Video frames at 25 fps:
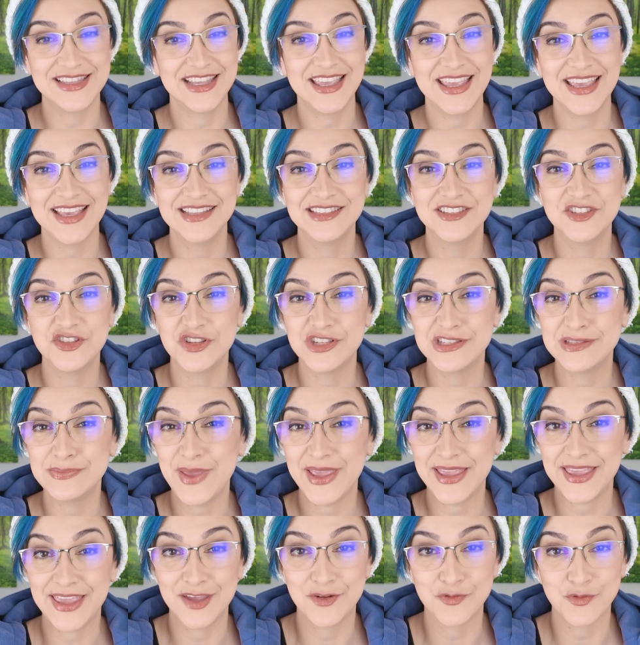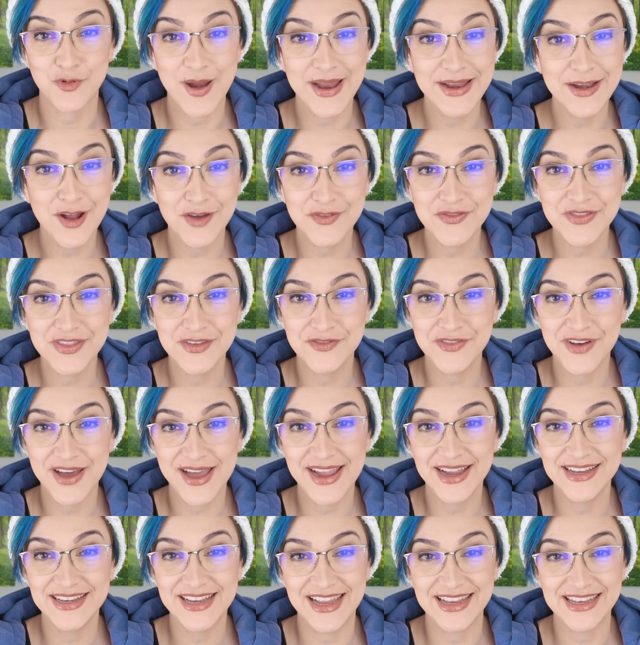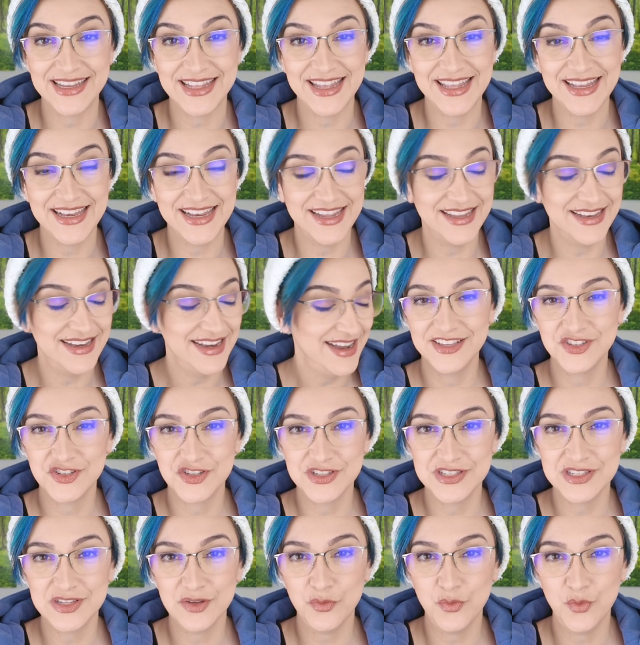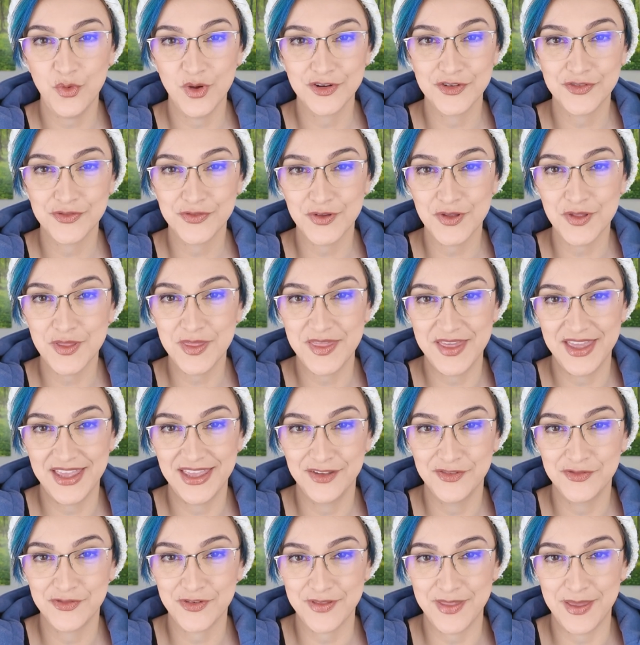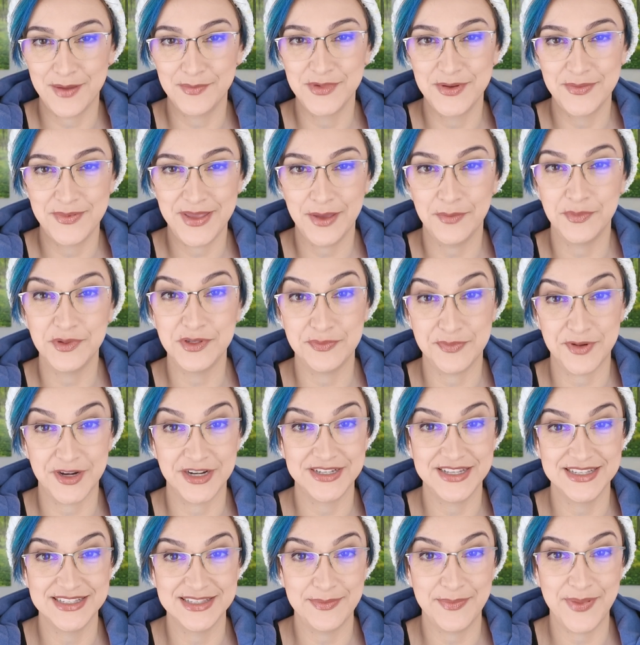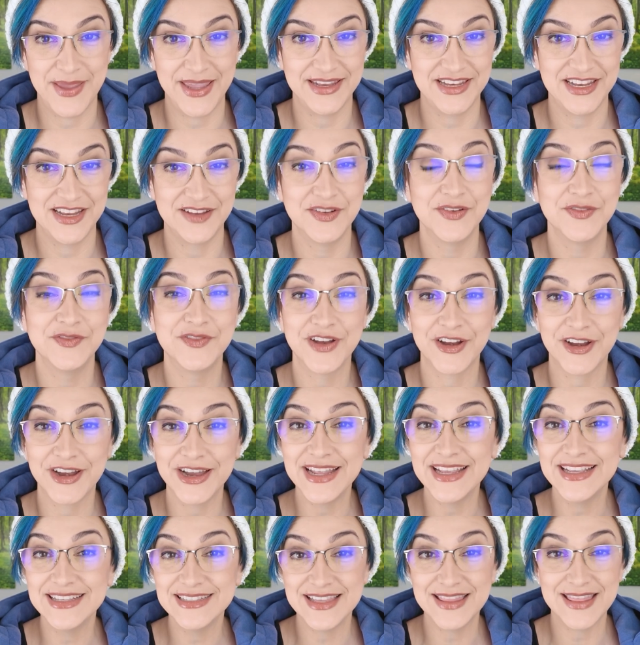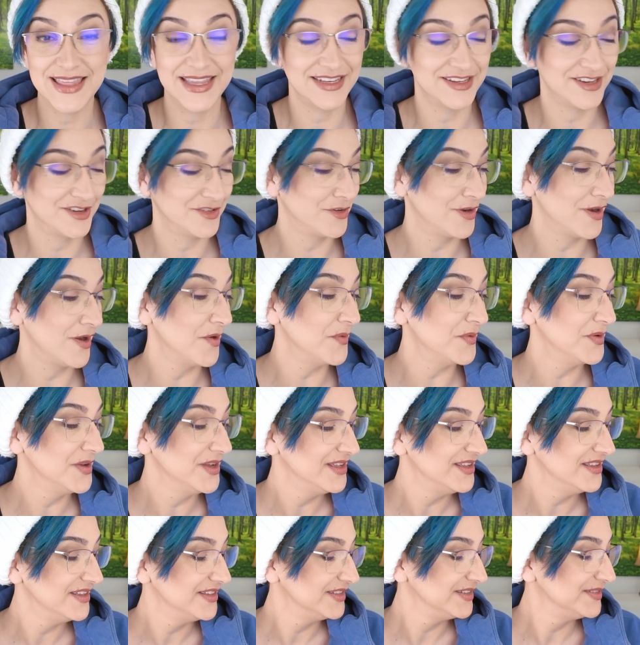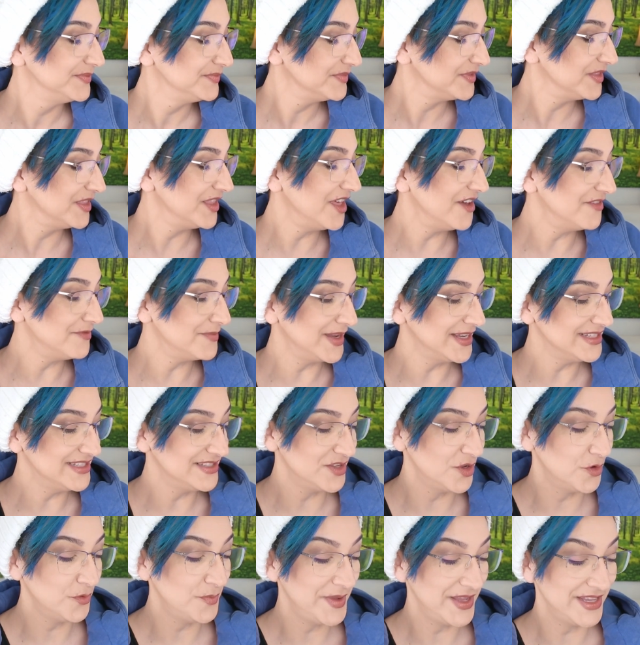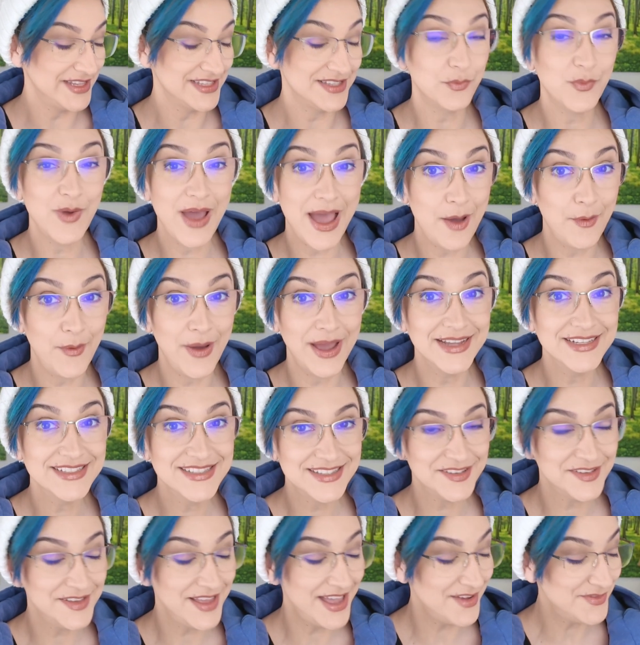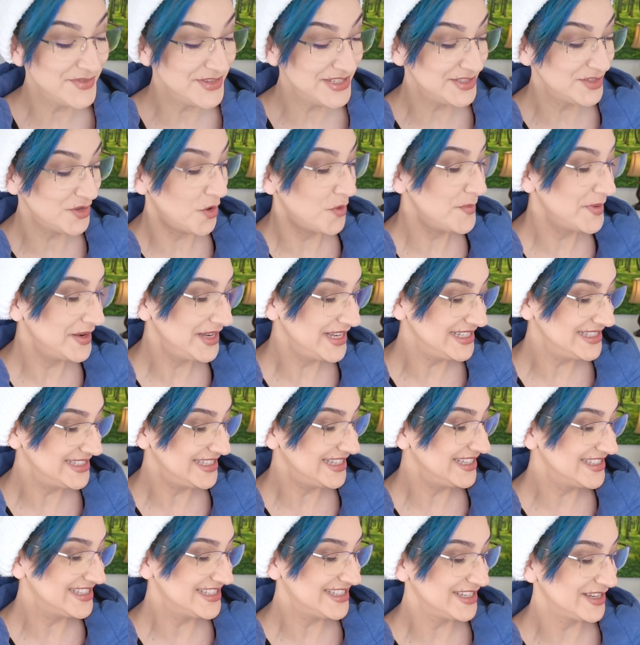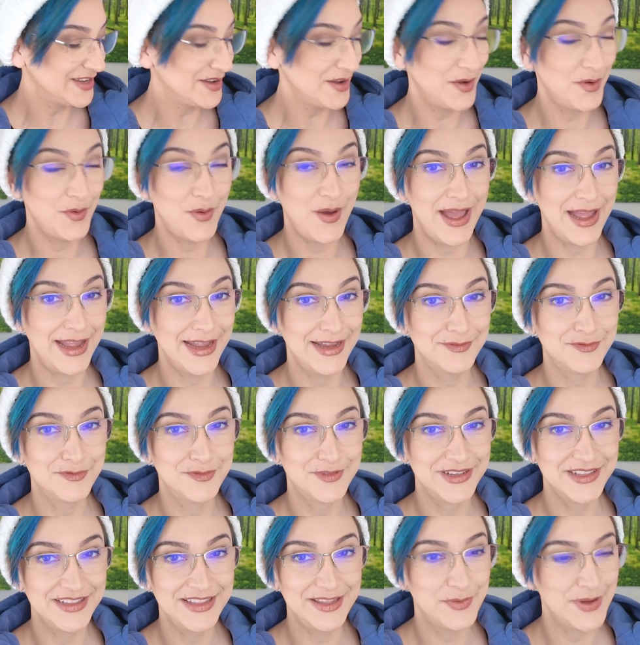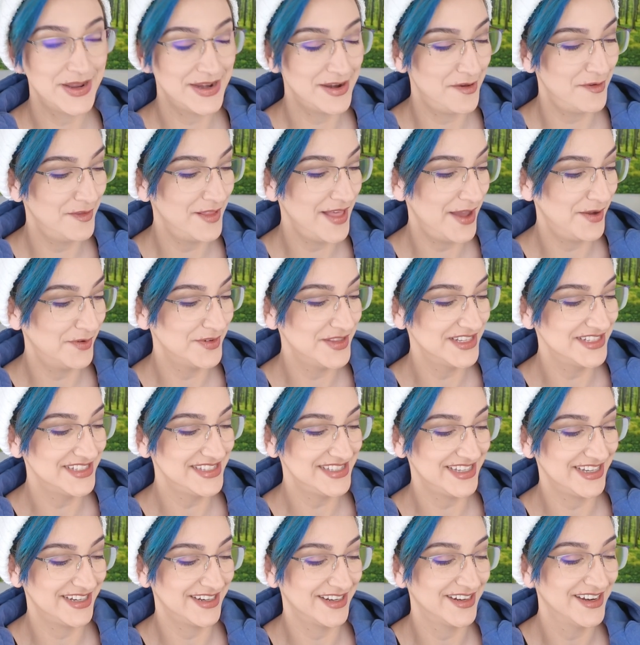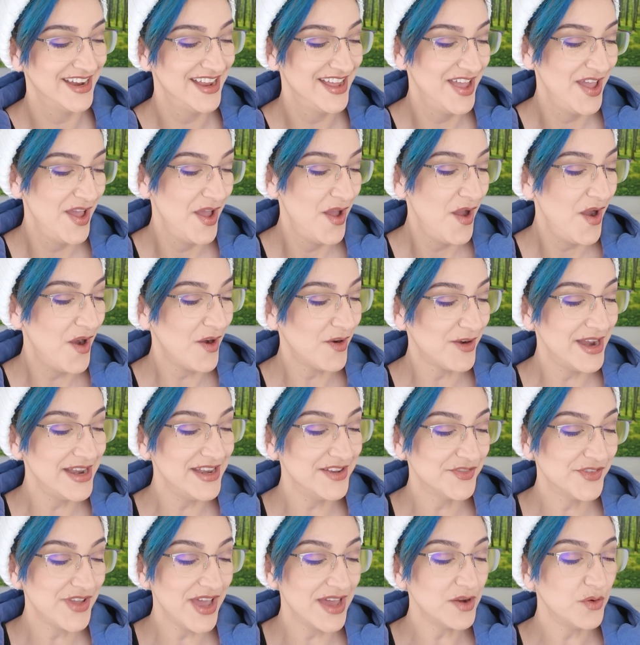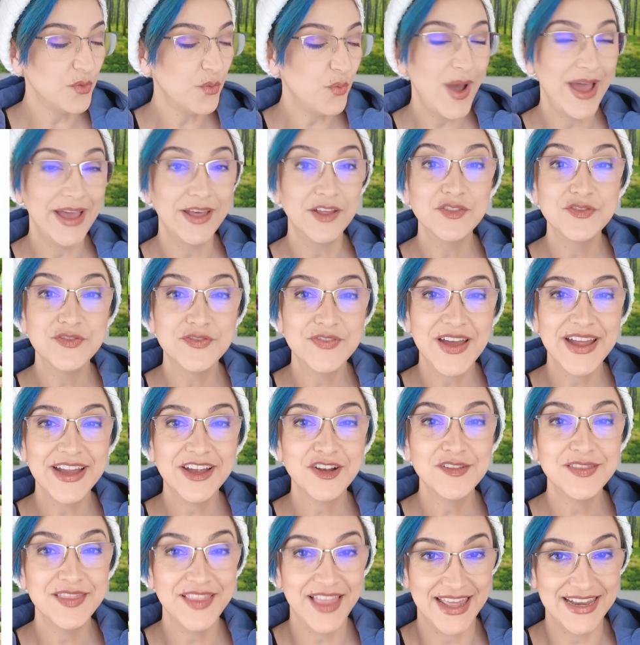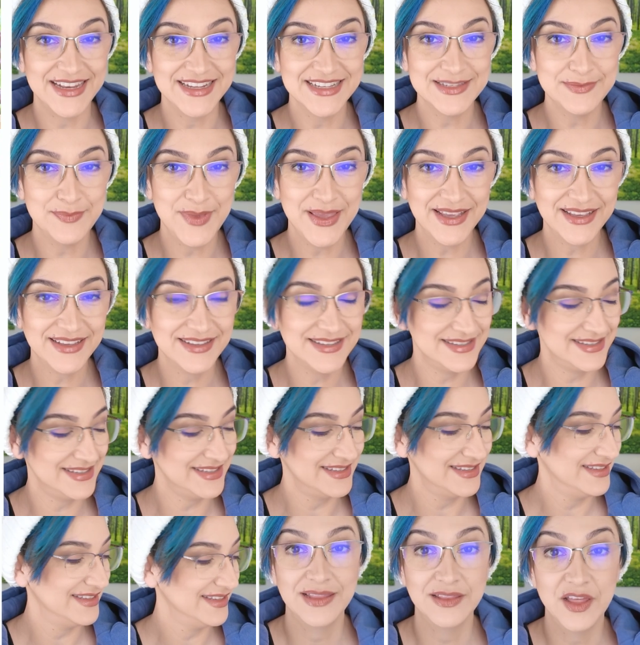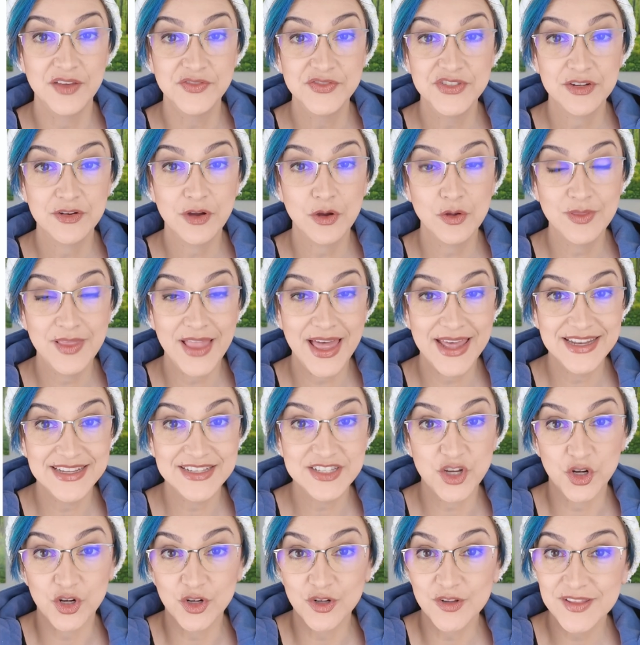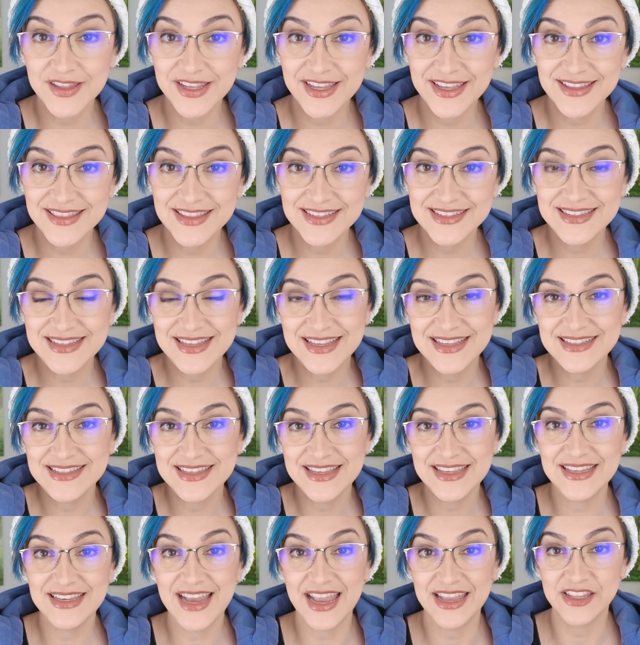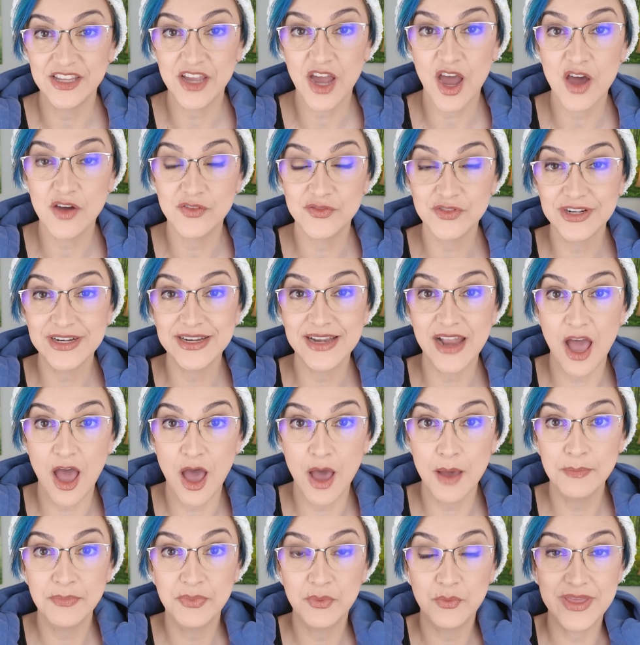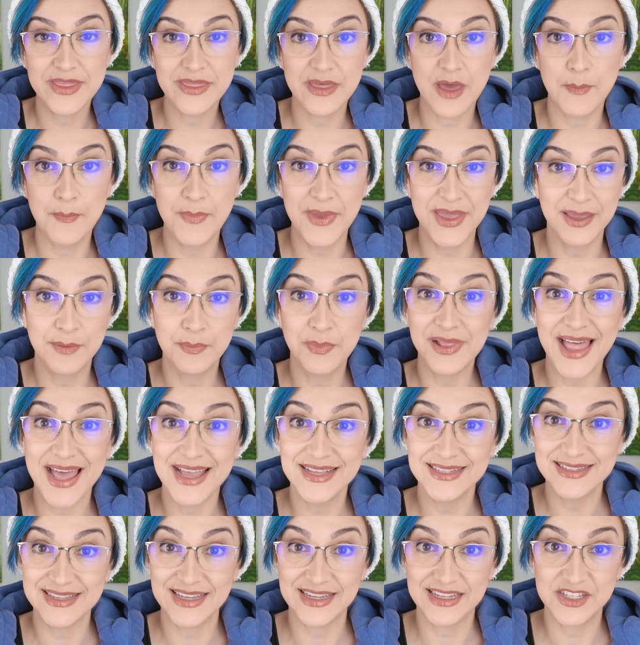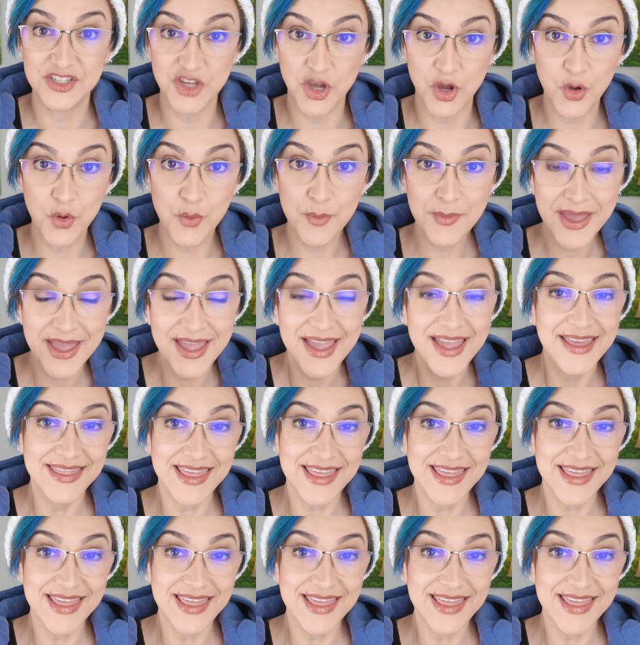The kids just pick it right off the vine and eat it. It's just a wonderful thing for them to be able to participate in, a very easy thing to grow. Love my snow peas. Wow, I still have so many seeds to go. I really went all out this year. All right, I've got a wildfire lettuce mix. I love to grow lettuce early in the season and cover it up with a big plastic dome.